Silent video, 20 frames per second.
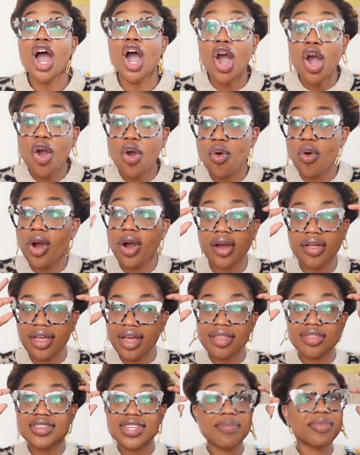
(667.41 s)
Oh,
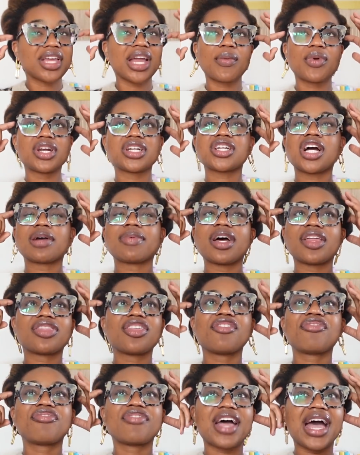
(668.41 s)
something I want to talk about.
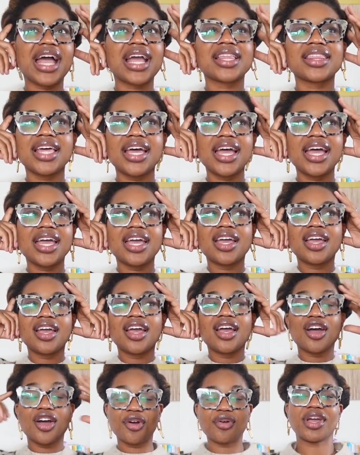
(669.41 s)
The fact that,
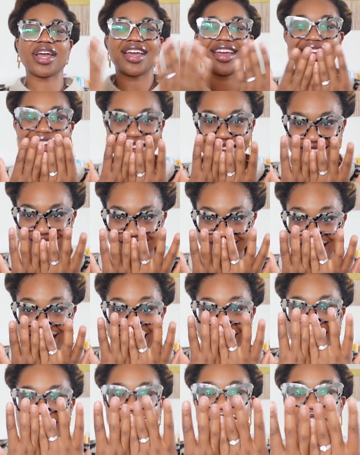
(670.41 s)
okay,
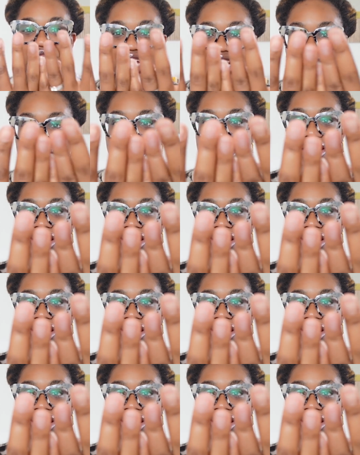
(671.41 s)
look at my